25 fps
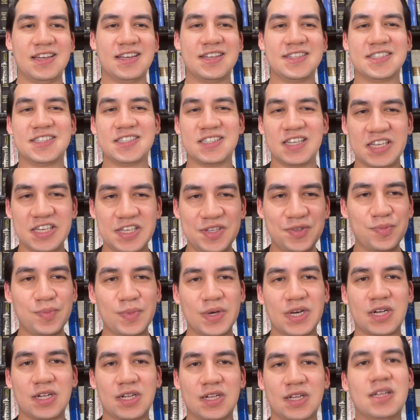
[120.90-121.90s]
It's
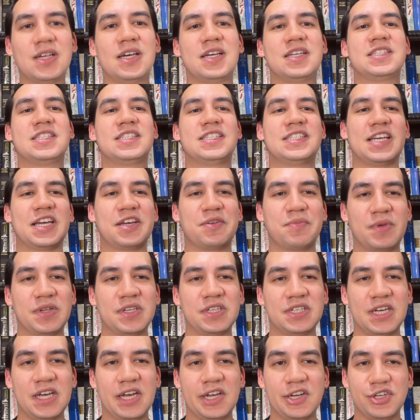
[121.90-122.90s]
email
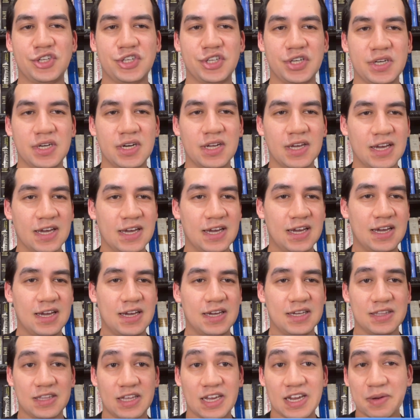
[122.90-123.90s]
segmentation.
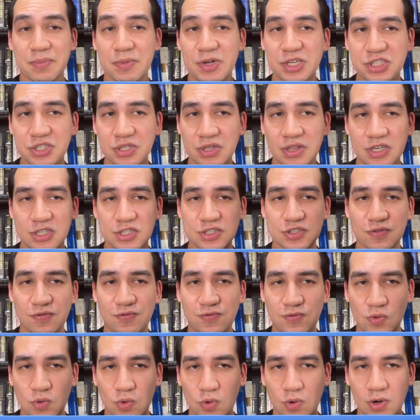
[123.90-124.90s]
And like I mentioned, there's
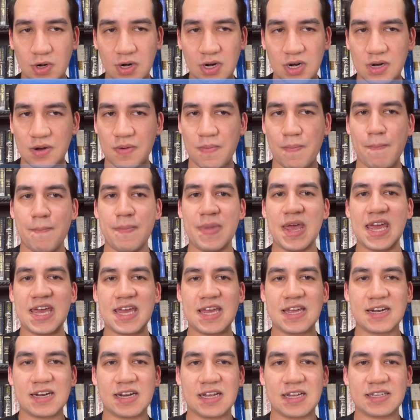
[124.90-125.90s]
4
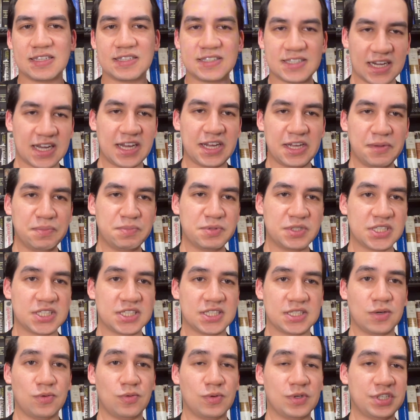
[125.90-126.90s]
main
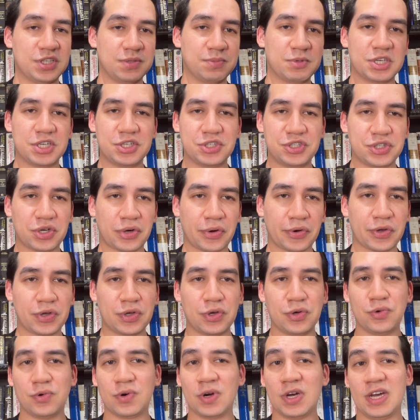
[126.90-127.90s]
types, which I'm going to show
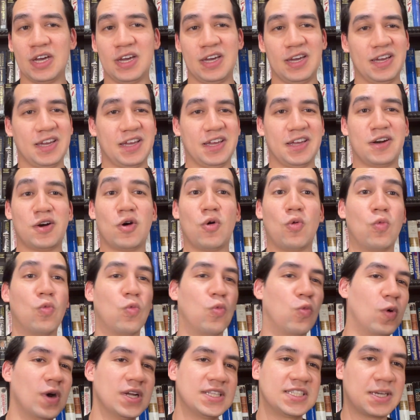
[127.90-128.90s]
you,
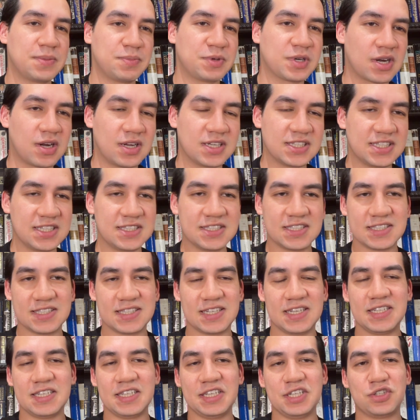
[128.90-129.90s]
what type of content to
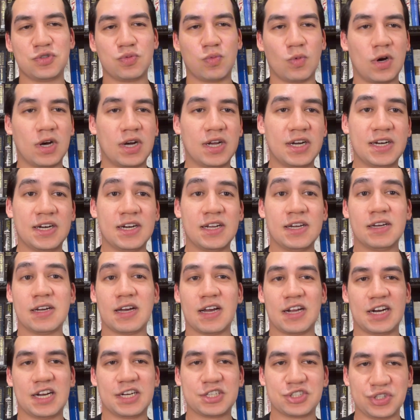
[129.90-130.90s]
send to each one,
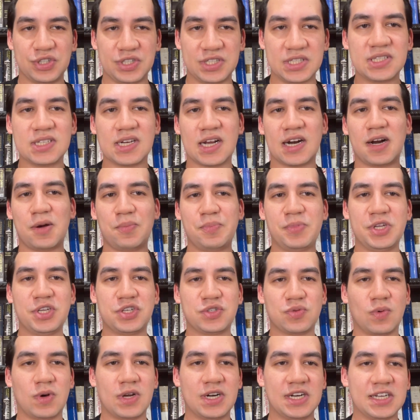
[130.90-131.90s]
how to actually set up
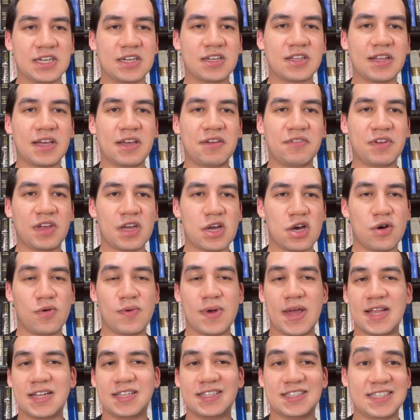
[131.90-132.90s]
each one in
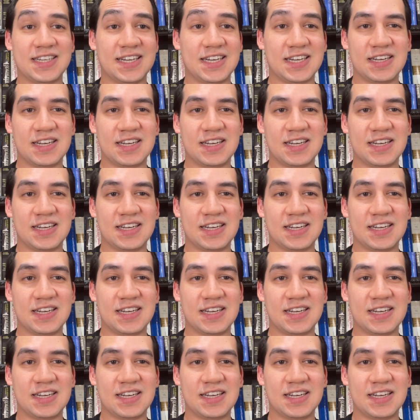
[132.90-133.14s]
Klaviyo, and